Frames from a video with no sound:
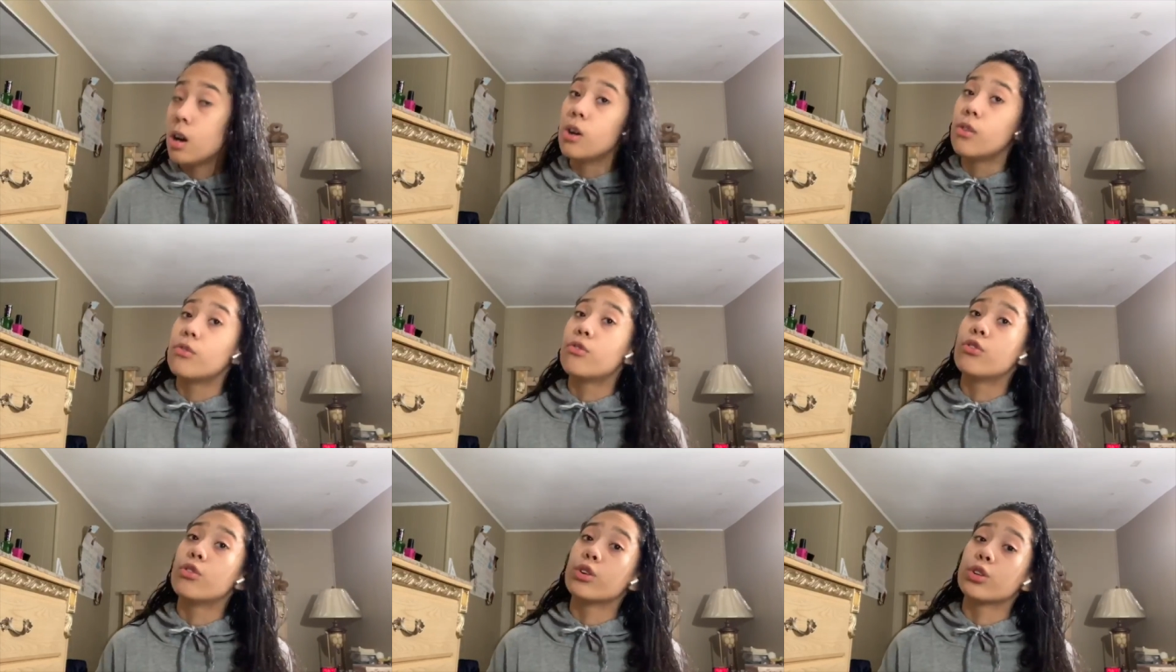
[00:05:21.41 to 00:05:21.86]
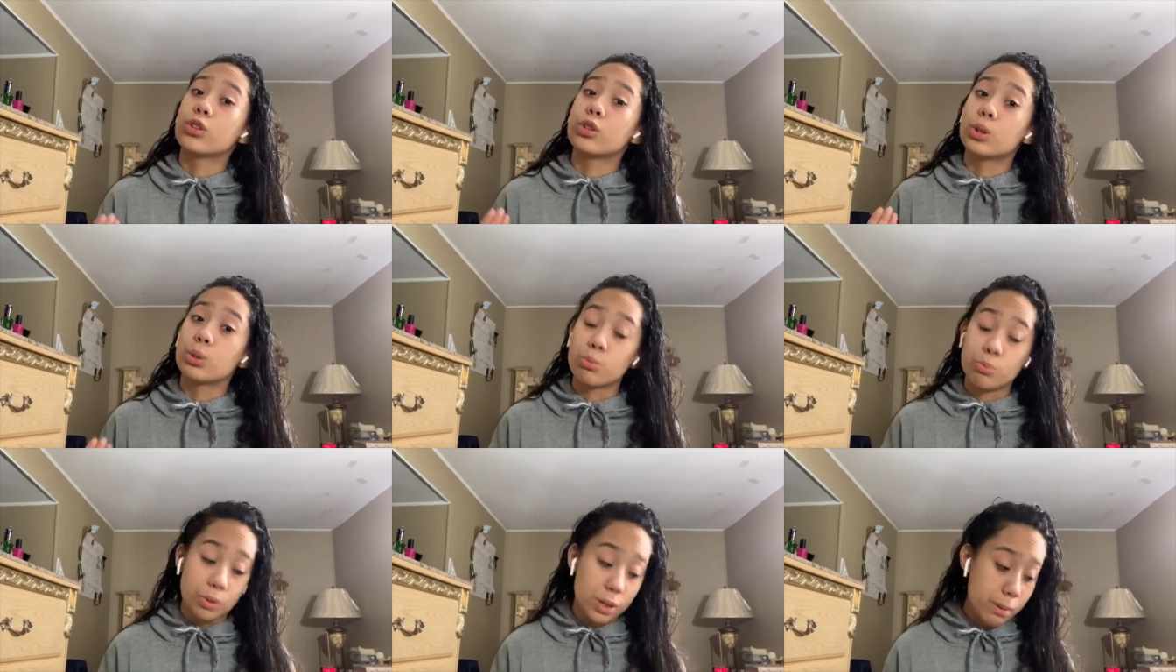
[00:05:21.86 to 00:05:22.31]
for
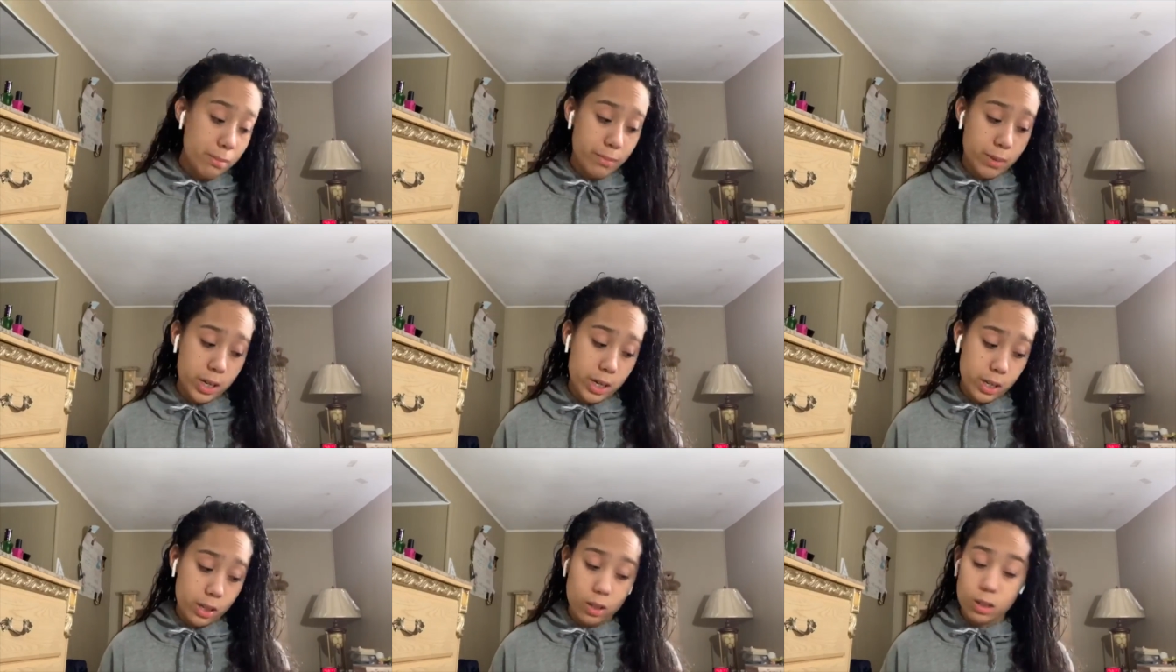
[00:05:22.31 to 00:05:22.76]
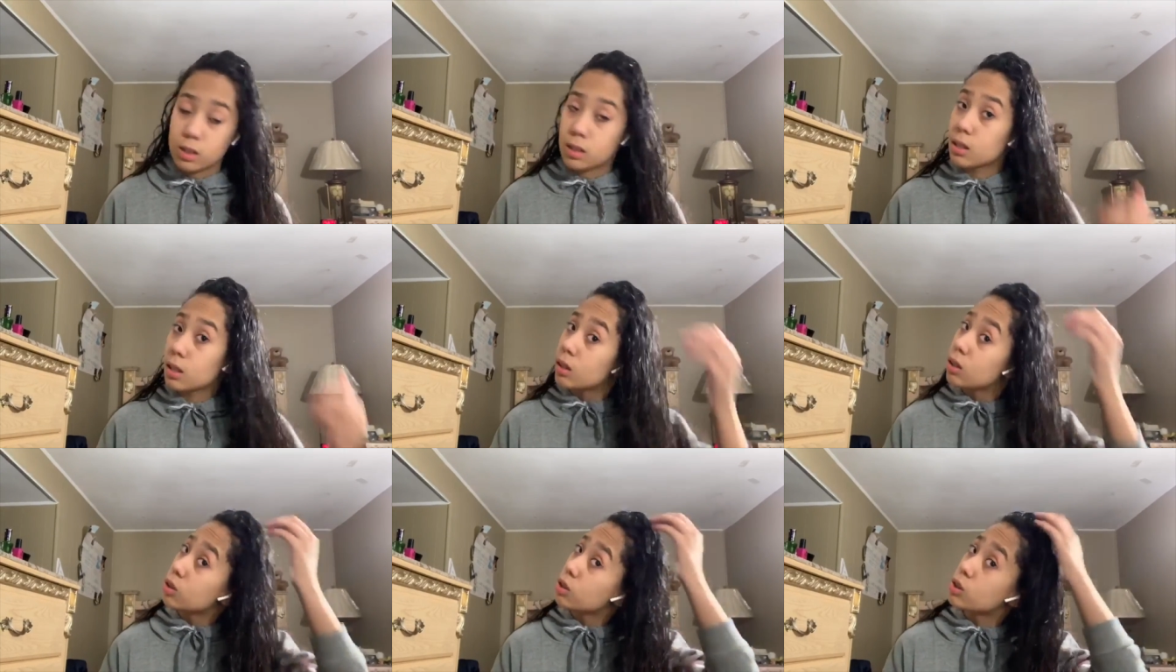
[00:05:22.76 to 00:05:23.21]
3
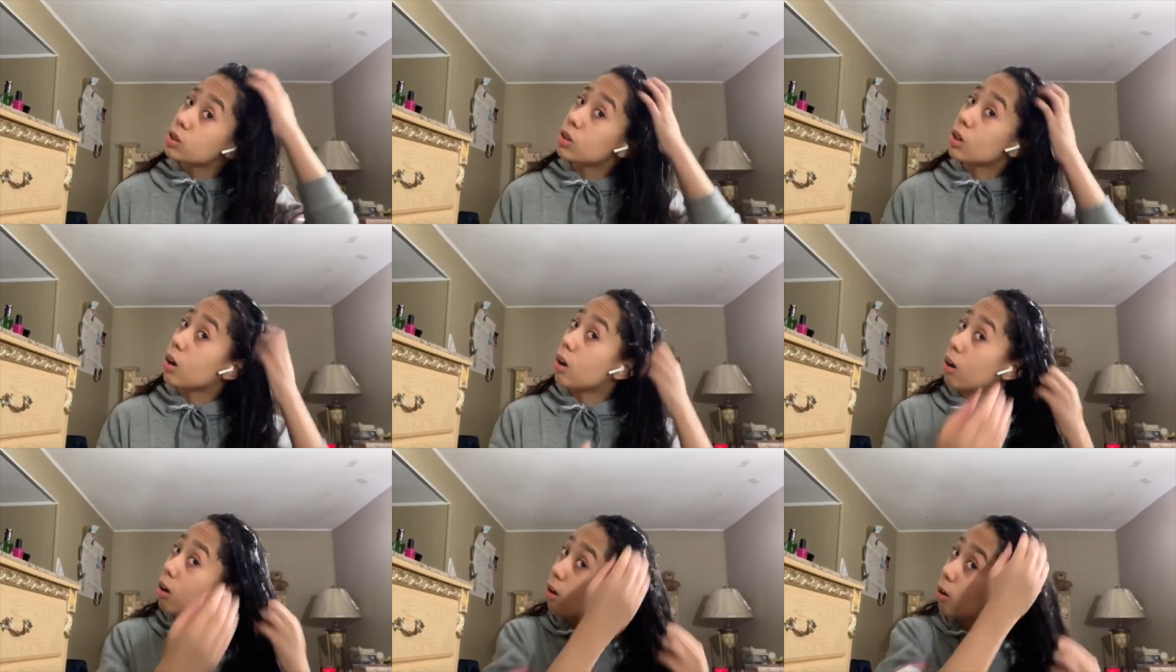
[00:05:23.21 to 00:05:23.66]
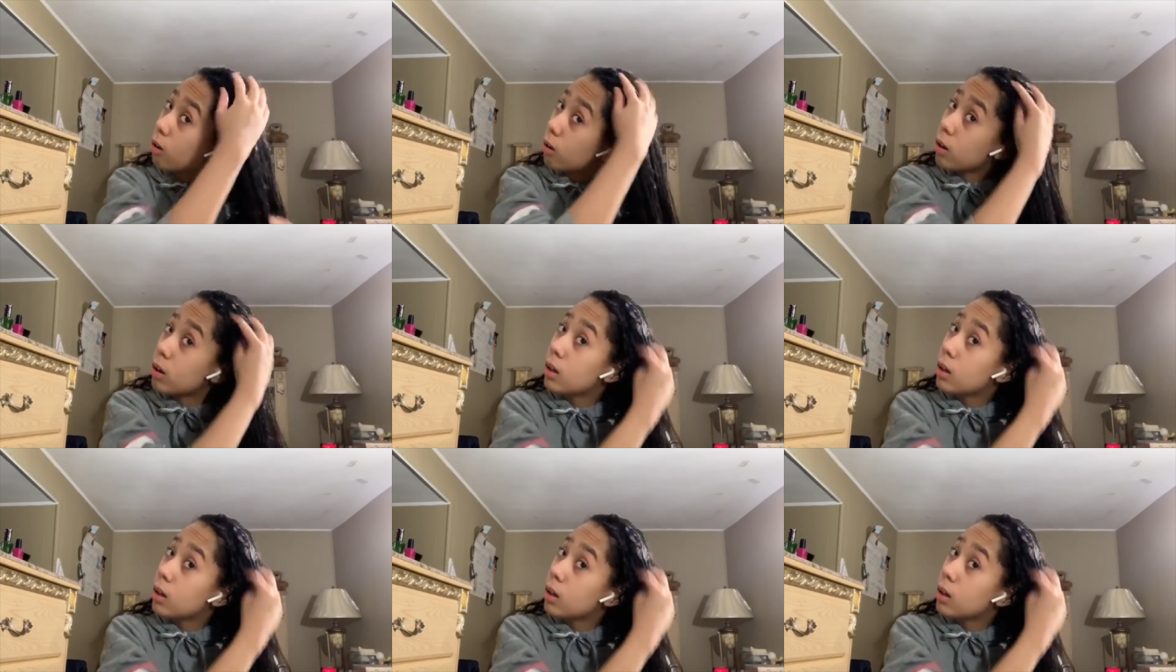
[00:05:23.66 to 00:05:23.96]
months. So